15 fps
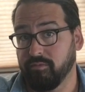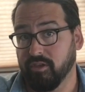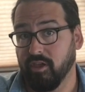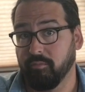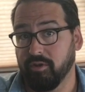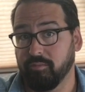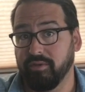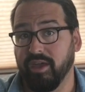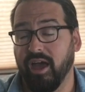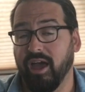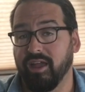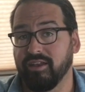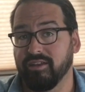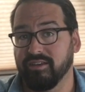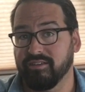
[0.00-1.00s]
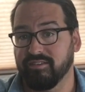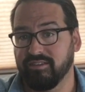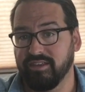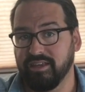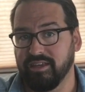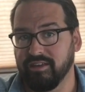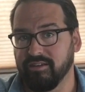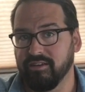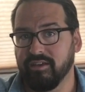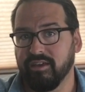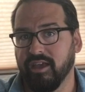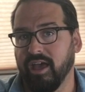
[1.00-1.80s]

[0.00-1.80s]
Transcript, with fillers: the company behind Exede,